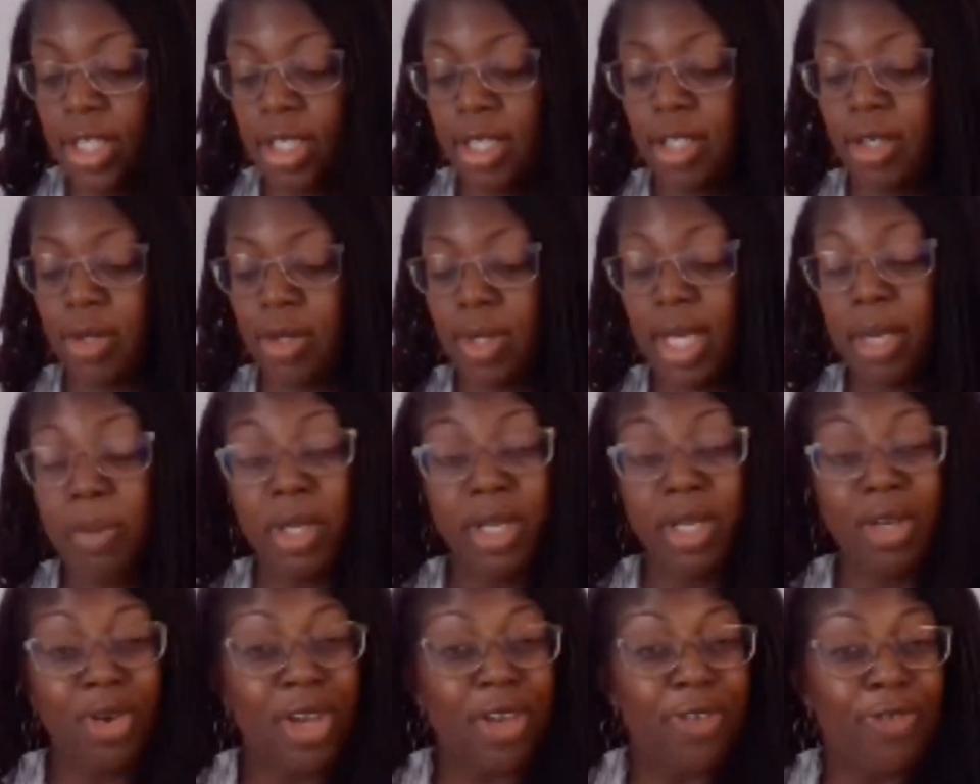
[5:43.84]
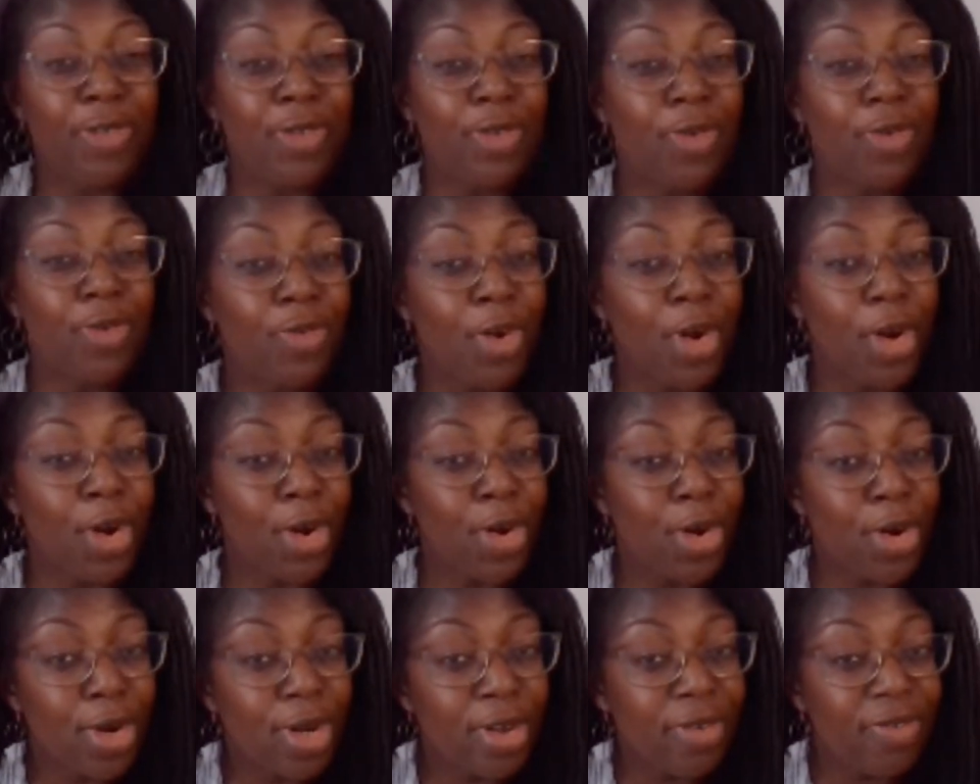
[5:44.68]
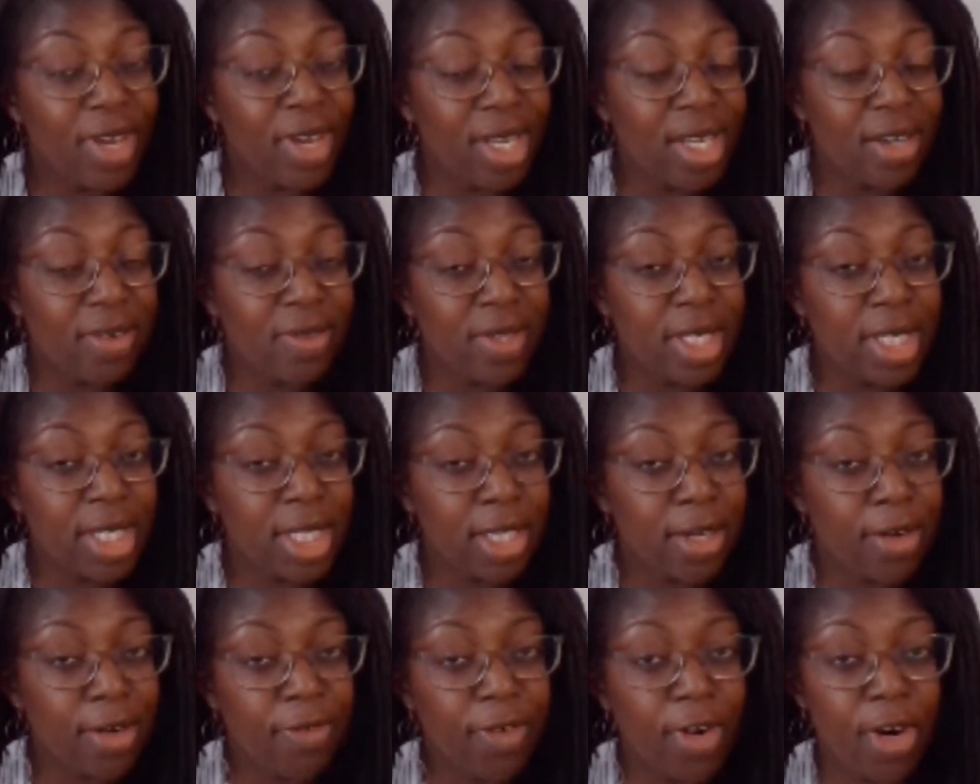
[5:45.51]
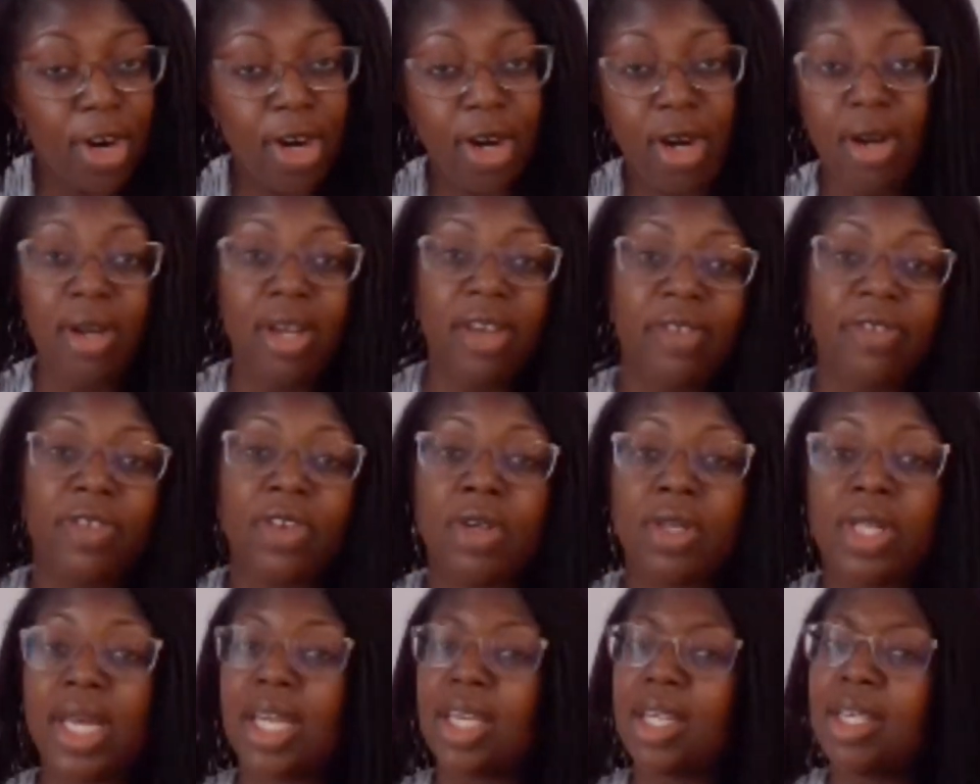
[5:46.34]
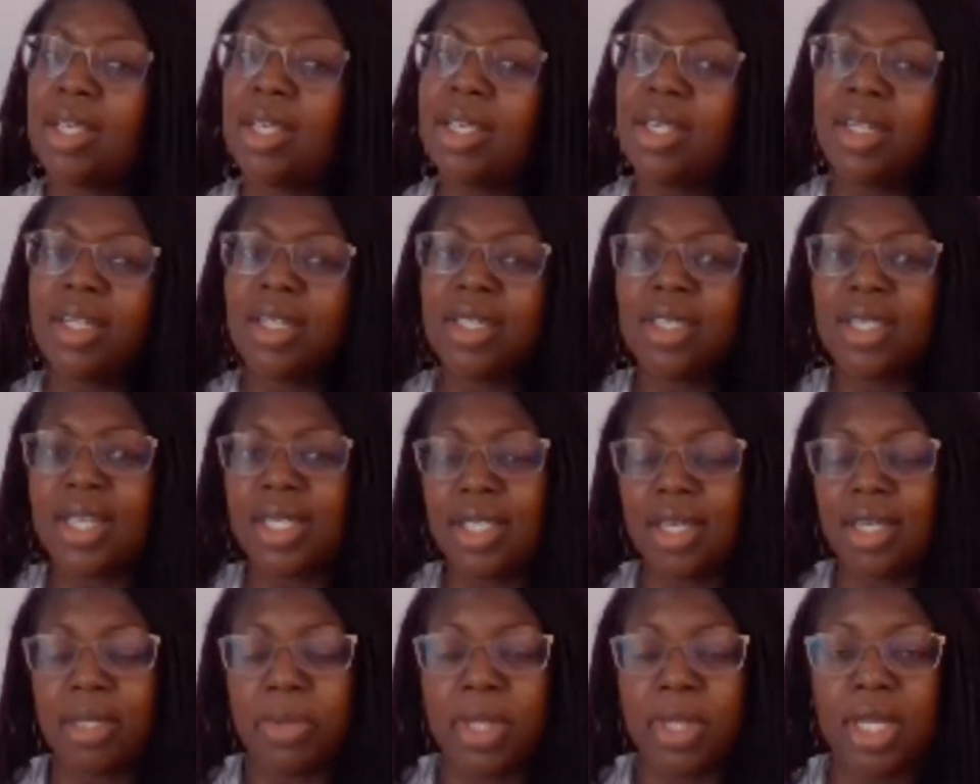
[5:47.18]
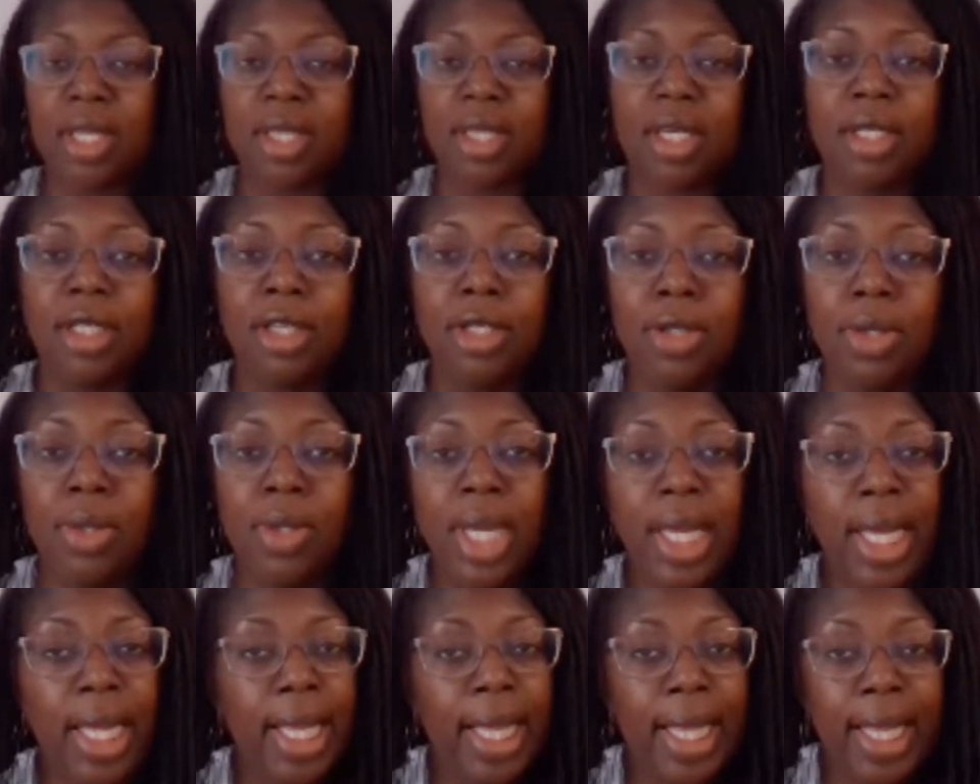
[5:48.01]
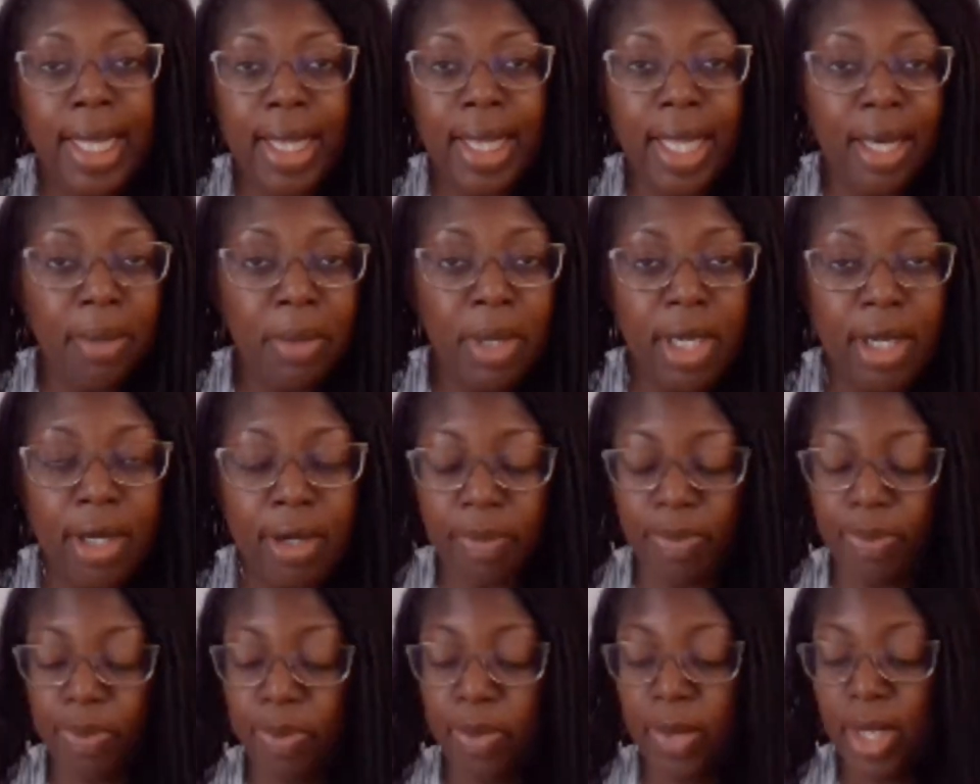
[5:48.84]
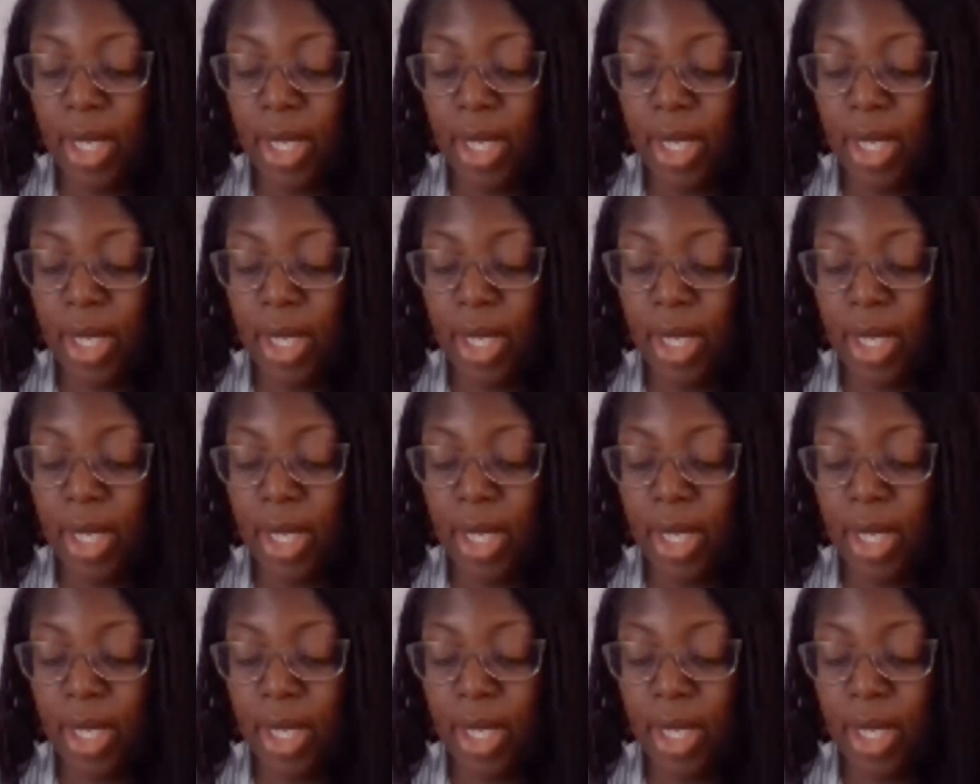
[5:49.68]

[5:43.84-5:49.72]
So let me know if you've heard of any of these so far. If you're like, you're not telling me anything new, let me know.